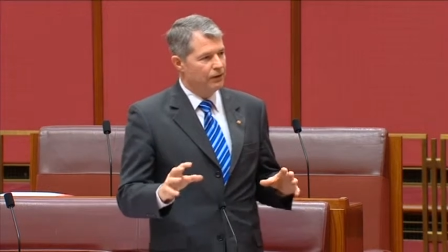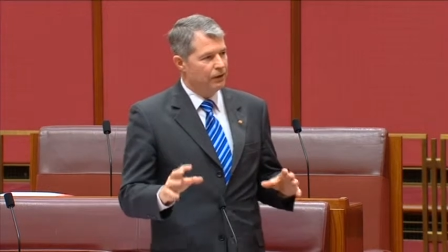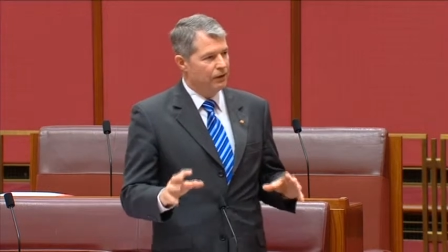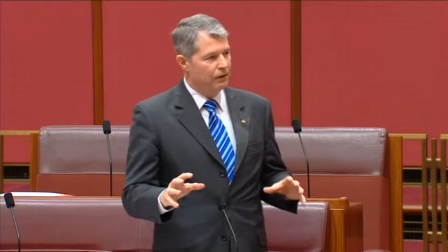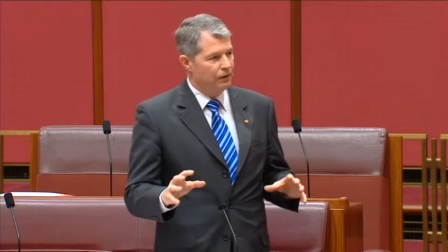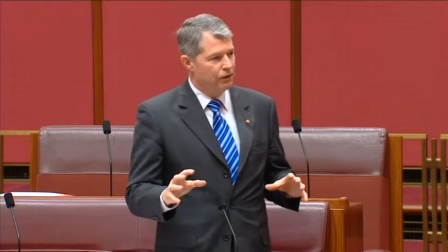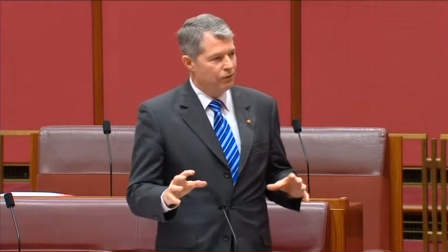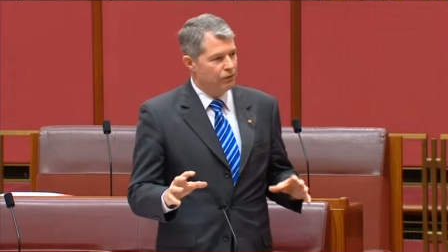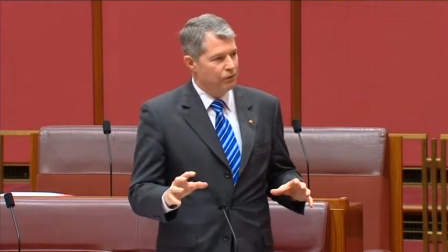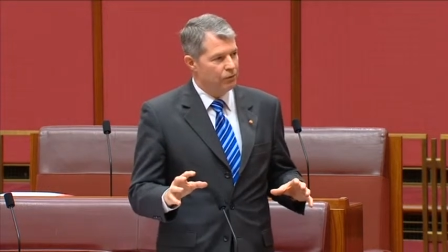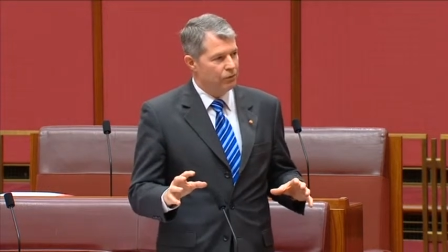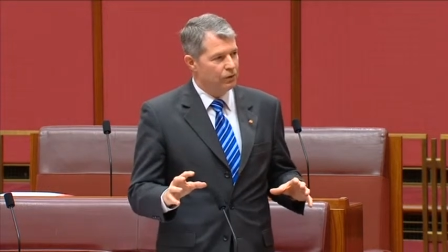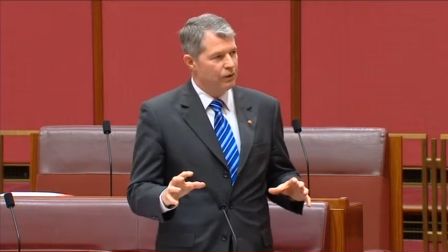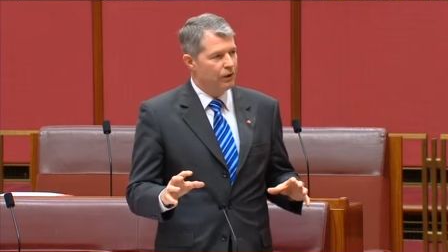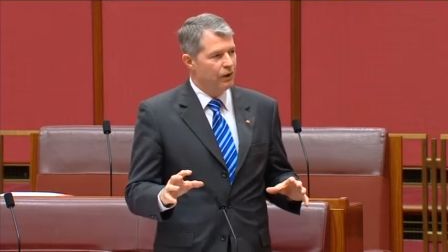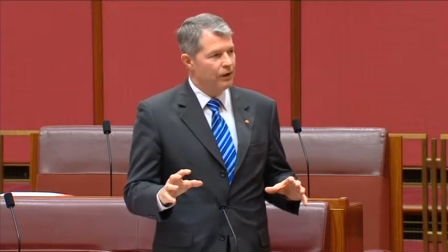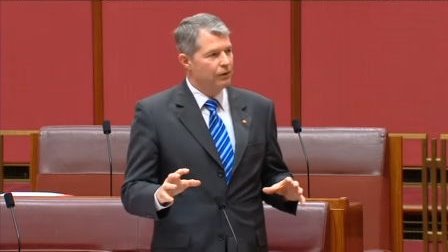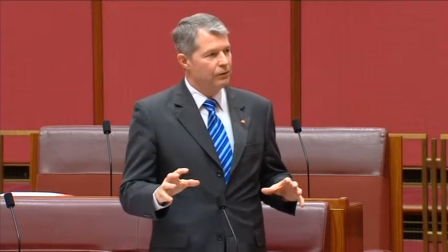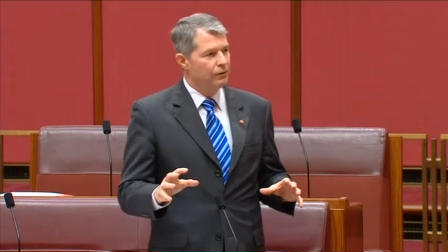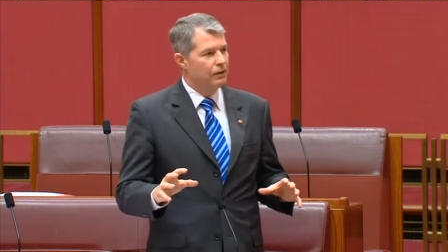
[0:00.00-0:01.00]
in that country
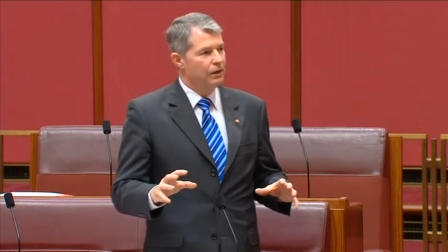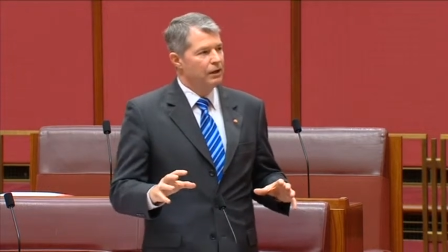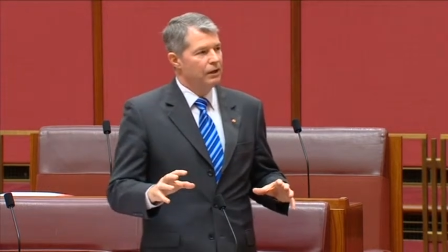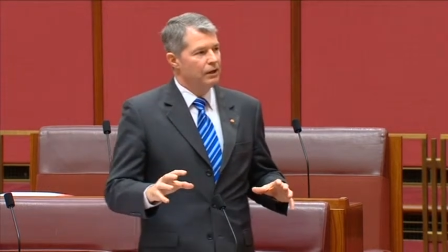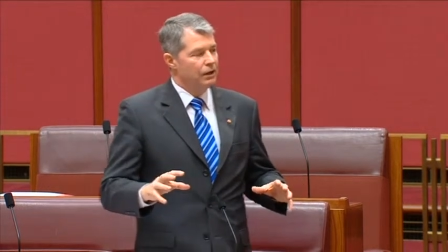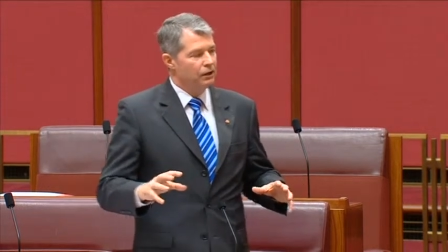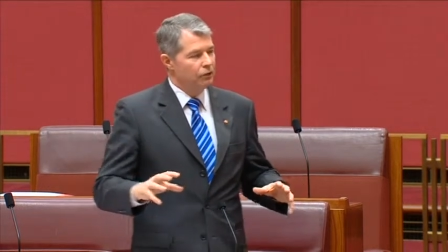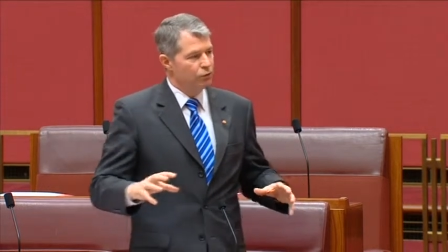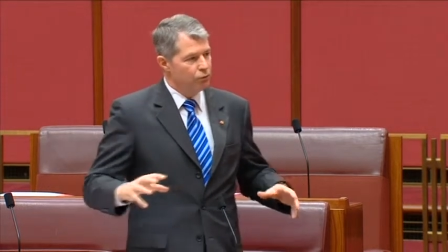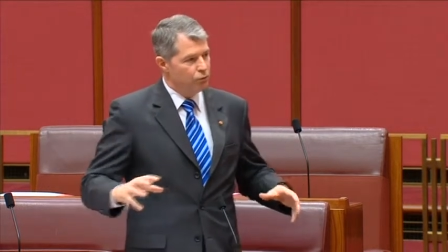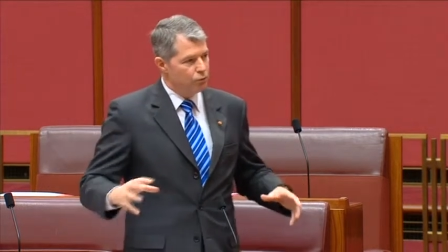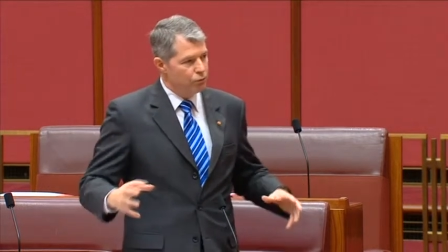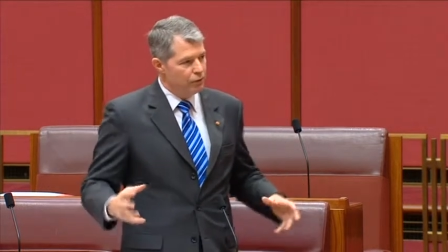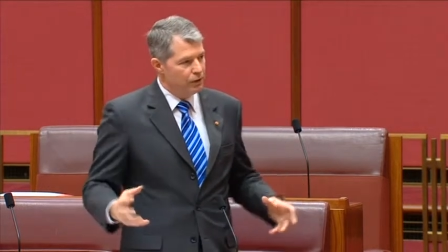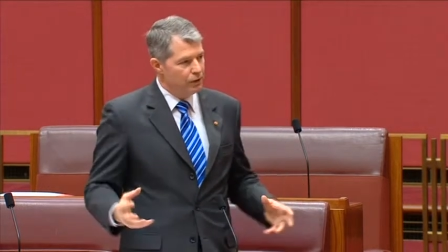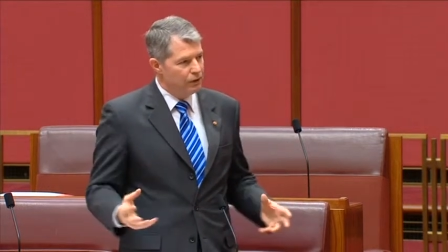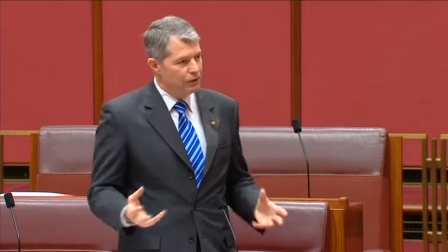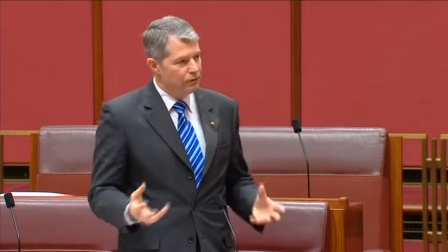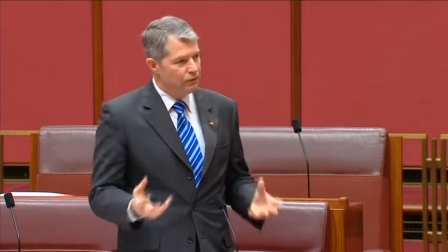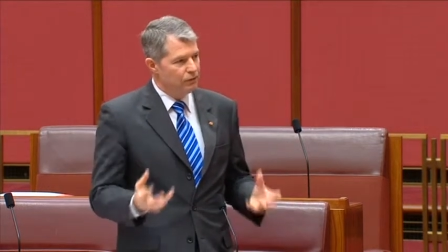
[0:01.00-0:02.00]
now is
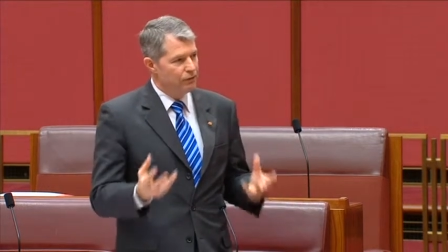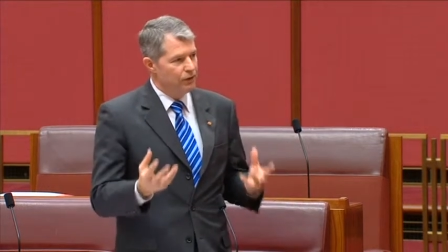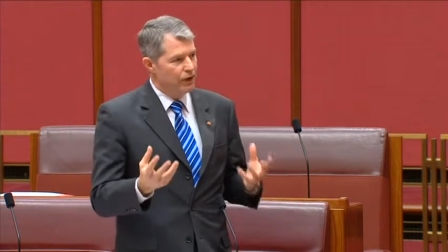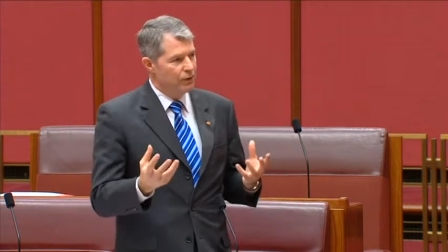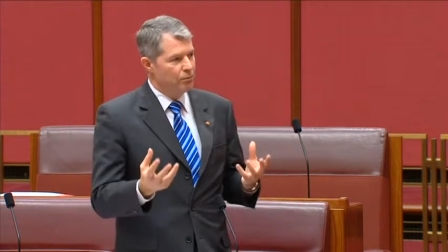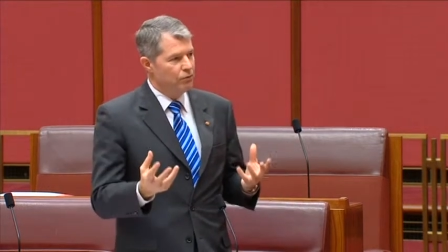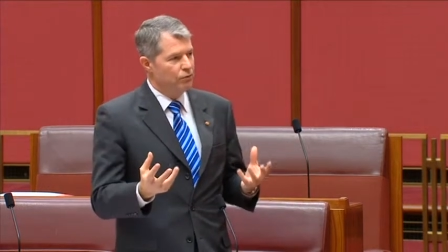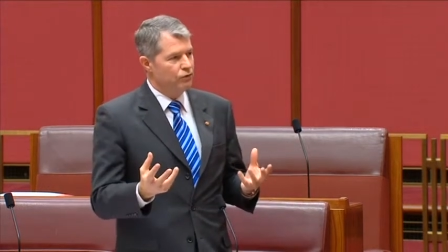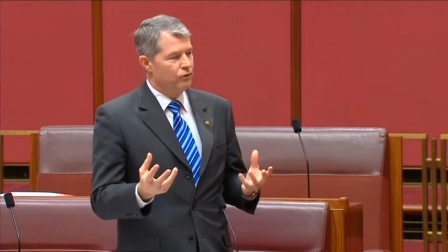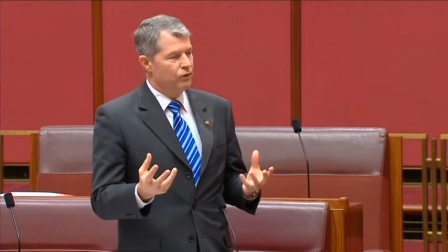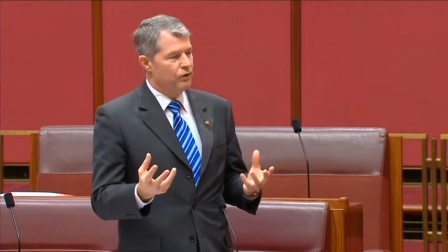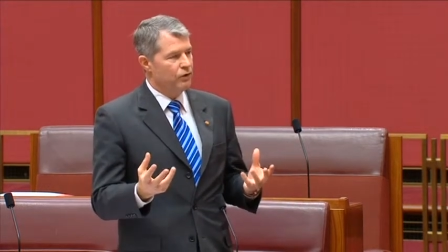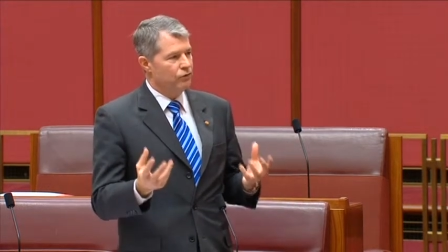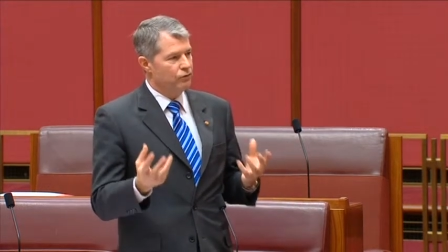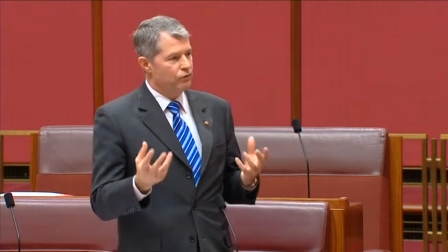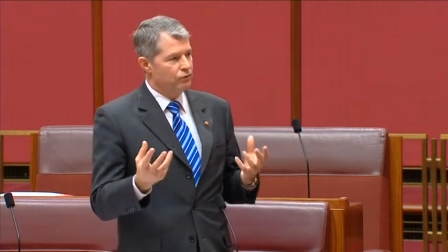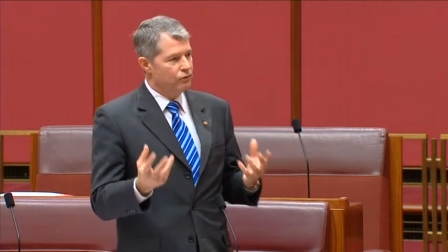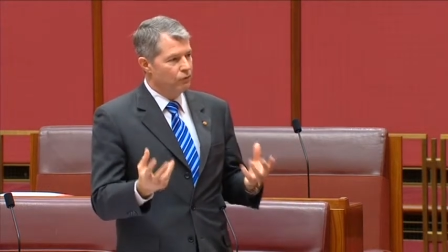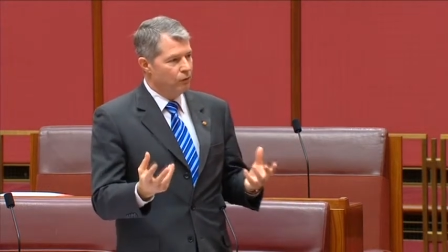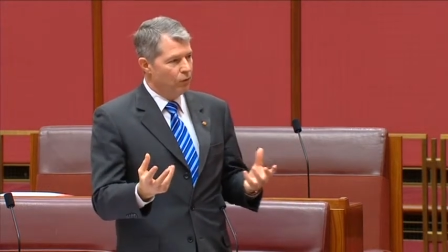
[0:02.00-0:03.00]
re-establishing a
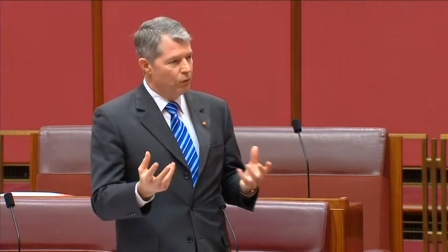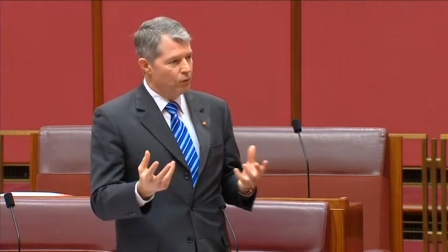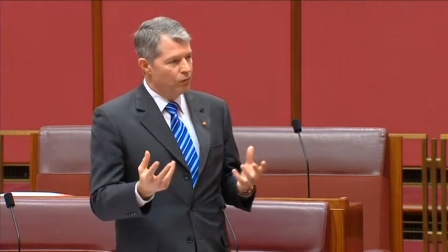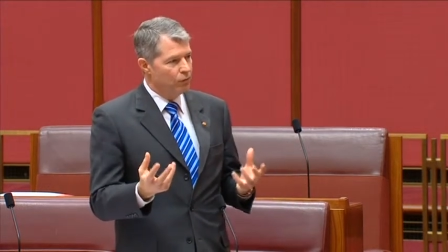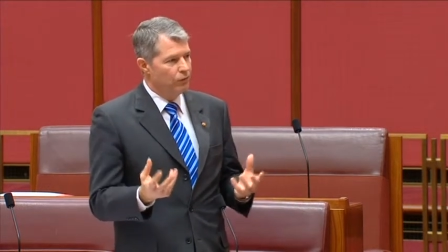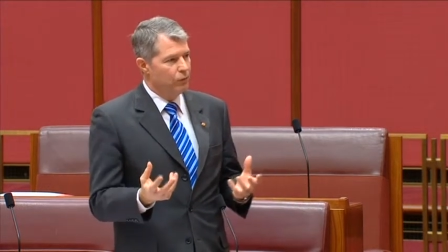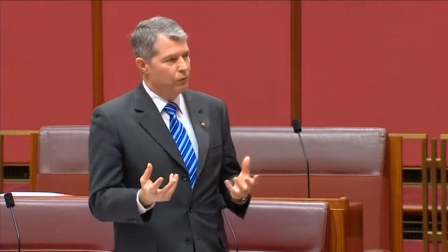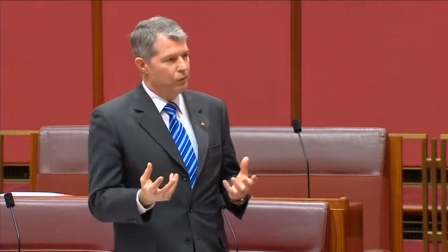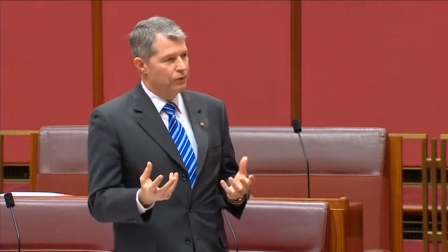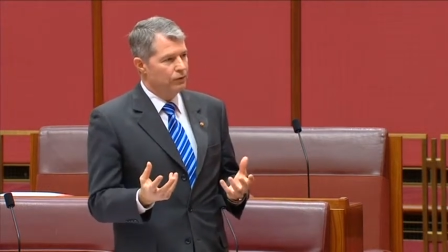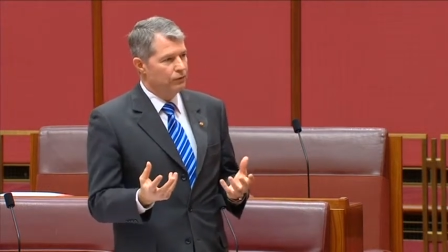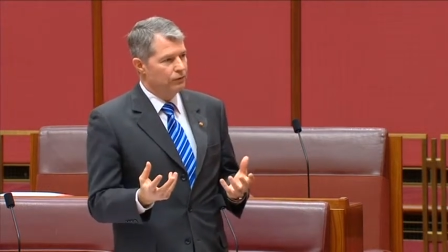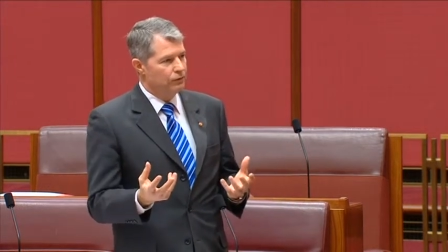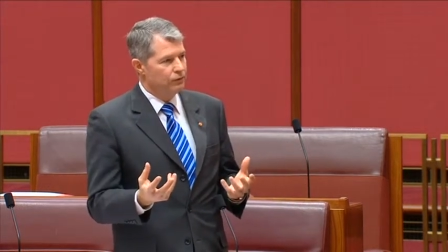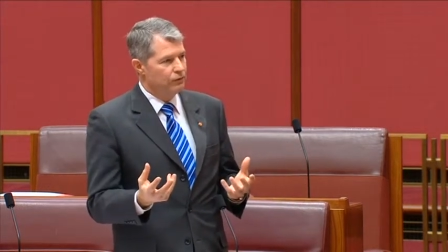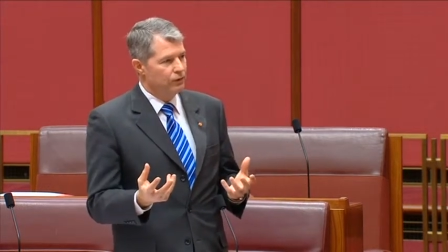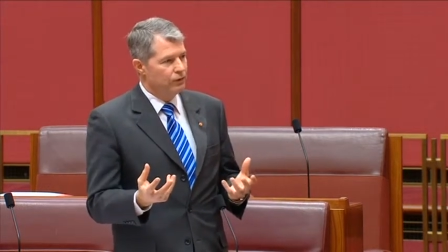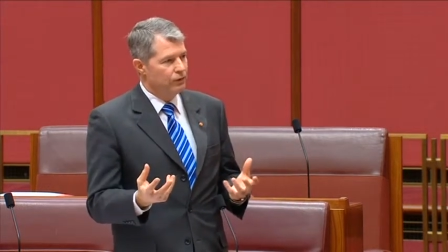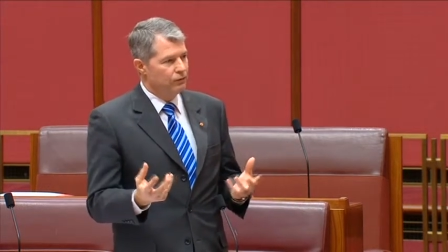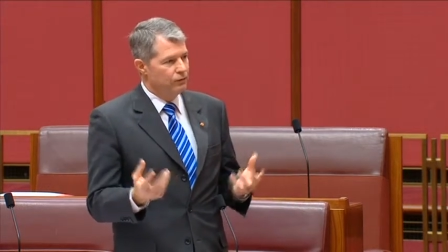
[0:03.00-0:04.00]
strong
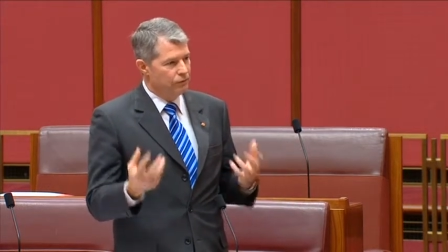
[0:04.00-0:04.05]
voice